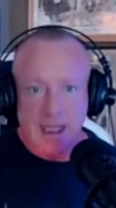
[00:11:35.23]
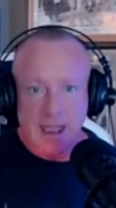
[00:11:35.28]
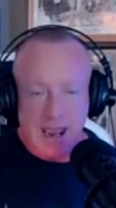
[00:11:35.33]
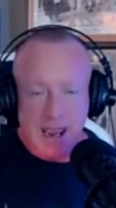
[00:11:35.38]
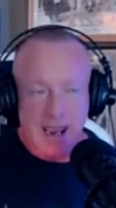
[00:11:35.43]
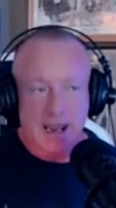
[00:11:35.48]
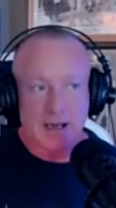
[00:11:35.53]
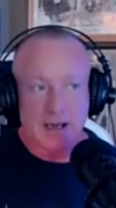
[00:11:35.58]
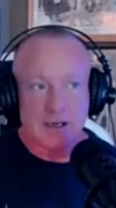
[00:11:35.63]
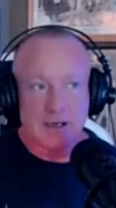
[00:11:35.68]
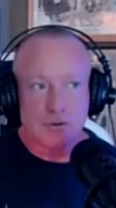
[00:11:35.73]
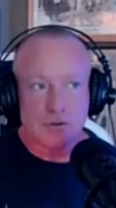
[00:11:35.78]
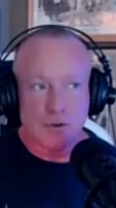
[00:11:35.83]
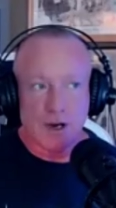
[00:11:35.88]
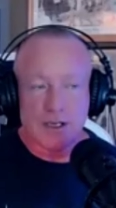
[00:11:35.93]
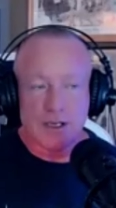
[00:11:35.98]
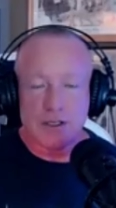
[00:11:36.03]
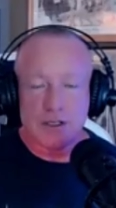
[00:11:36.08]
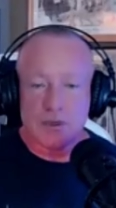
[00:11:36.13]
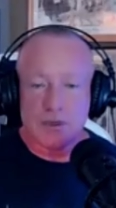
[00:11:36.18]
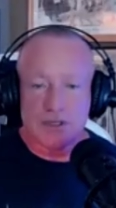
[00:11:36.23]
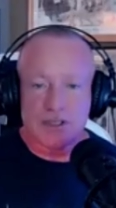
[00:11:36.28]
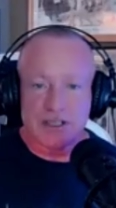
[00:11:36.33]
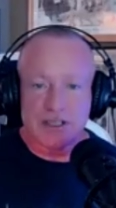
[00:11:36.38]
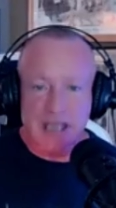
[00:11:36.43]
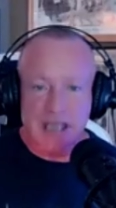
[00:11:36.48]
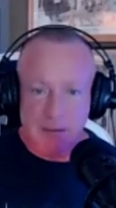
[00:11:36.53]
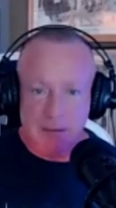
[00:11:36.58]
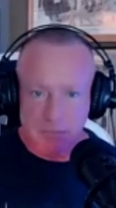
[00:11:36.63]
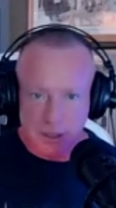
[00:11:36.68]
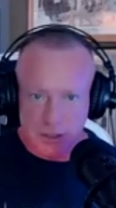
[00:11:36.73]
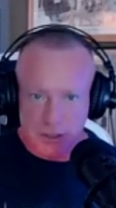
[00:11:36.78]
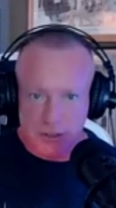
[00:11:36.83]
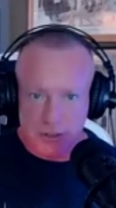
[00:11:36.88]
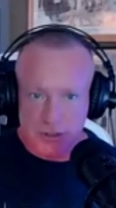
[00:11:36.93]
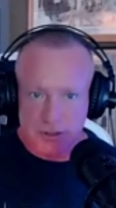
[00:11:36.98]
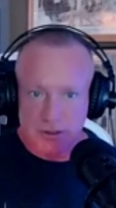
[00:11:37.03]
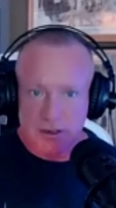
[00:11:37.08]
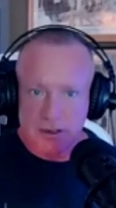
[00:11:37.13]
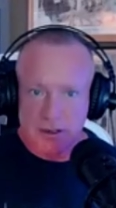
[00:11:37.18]
and trying to
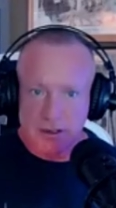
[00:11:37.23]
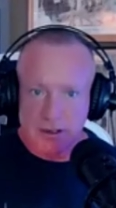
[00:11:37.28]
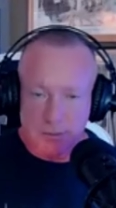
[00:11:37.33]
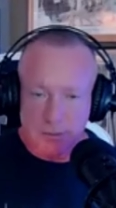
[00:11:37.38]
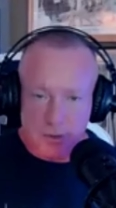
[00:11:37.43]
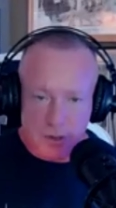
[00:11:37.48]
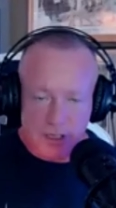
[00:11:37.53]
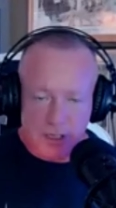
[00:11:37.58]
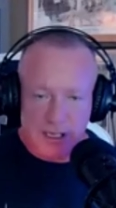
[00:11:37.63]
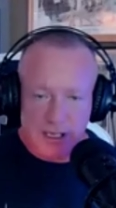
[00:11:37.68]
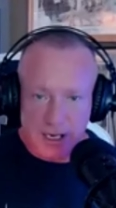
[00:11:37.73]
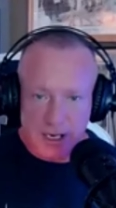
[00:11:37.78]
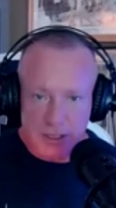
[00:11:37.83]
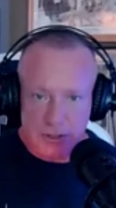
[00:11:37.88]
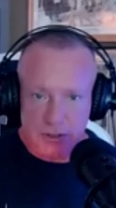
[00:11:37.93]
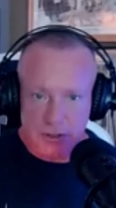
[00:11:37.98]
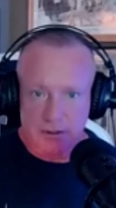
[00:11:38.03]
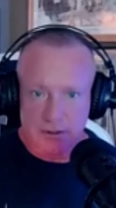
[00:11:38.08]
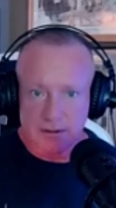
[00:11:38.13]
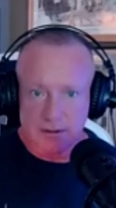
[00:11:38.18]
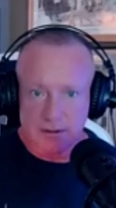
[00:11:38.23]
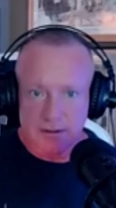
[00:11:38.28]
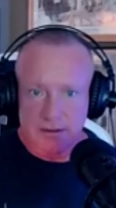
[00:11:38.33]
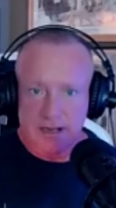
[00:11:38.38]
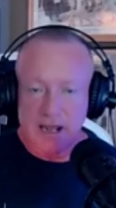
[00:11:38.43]
establish communication